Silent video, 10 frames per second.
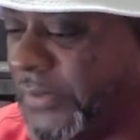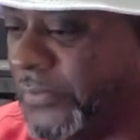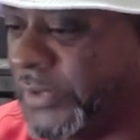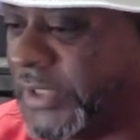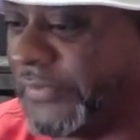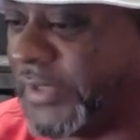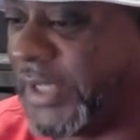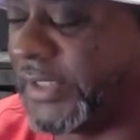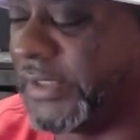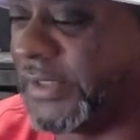with Devin
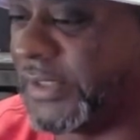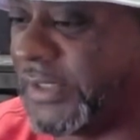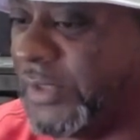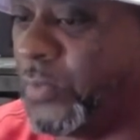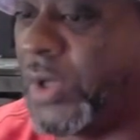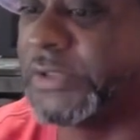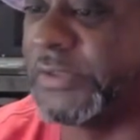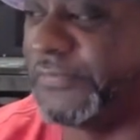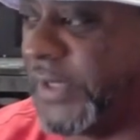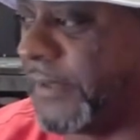Haney, he wants
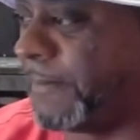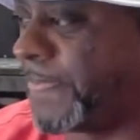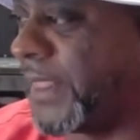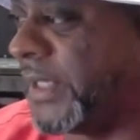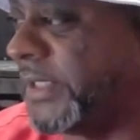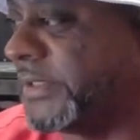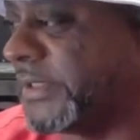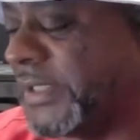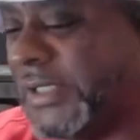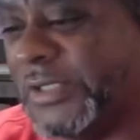to fight, and
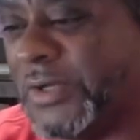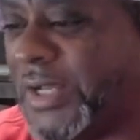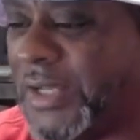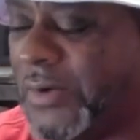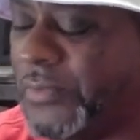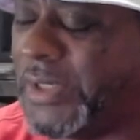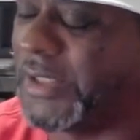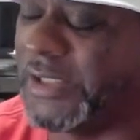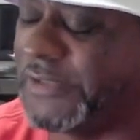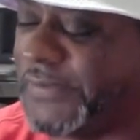he's you know I, when I
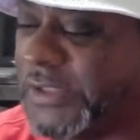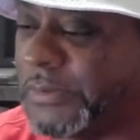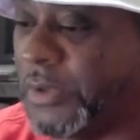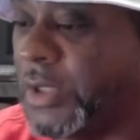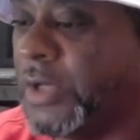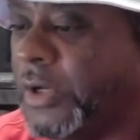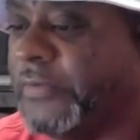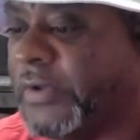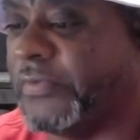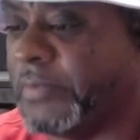hear these fighters, like,
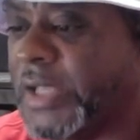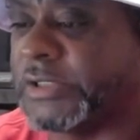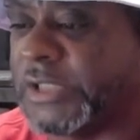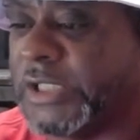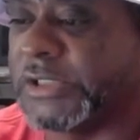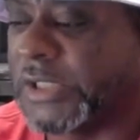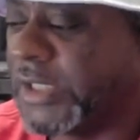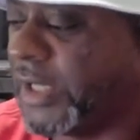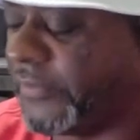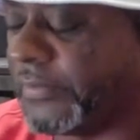if, if it makes sense,
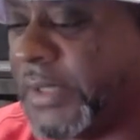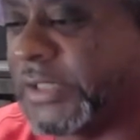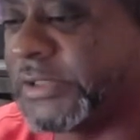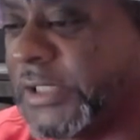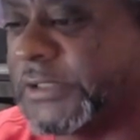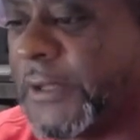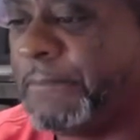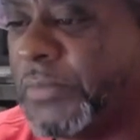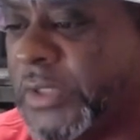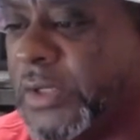if it makes sense,
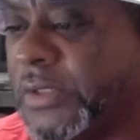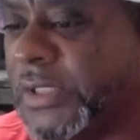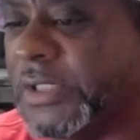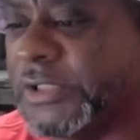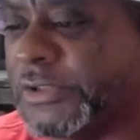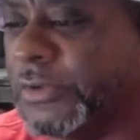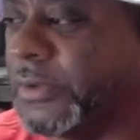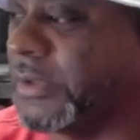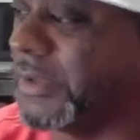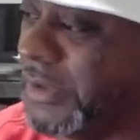then then let's do
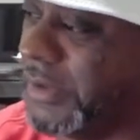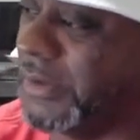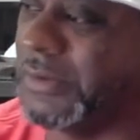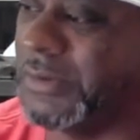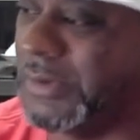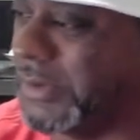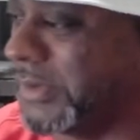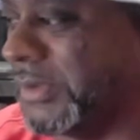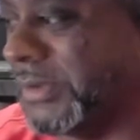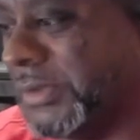it. Look, look,
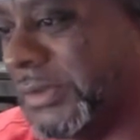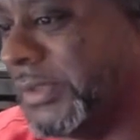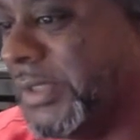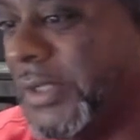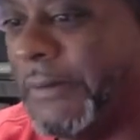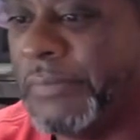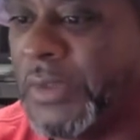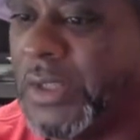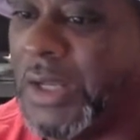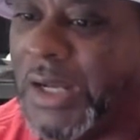look, look.
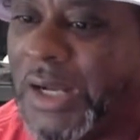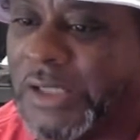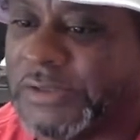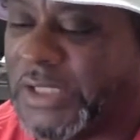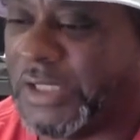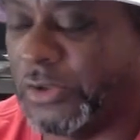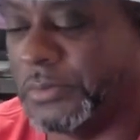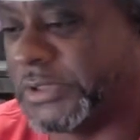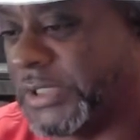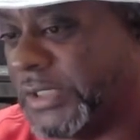Outside of
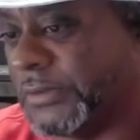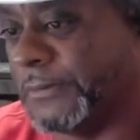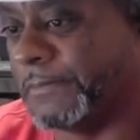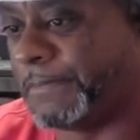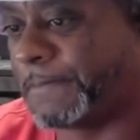Lomachenko,